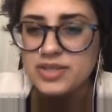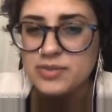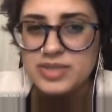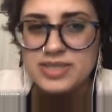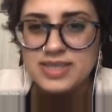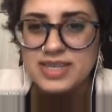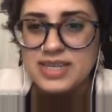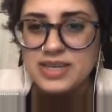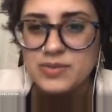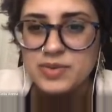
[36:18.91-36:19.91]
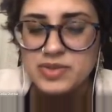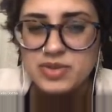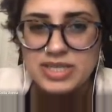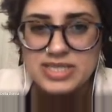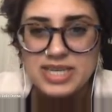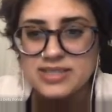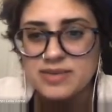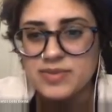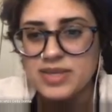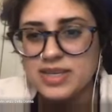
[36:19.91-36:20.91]
Like reskinning when you like take
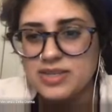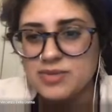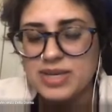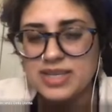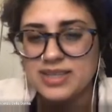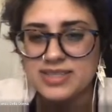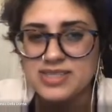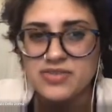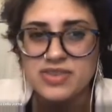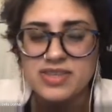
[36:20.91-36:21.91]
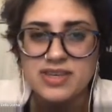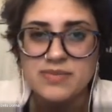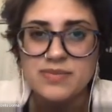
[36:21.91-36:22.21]
something and you make it like a different theme.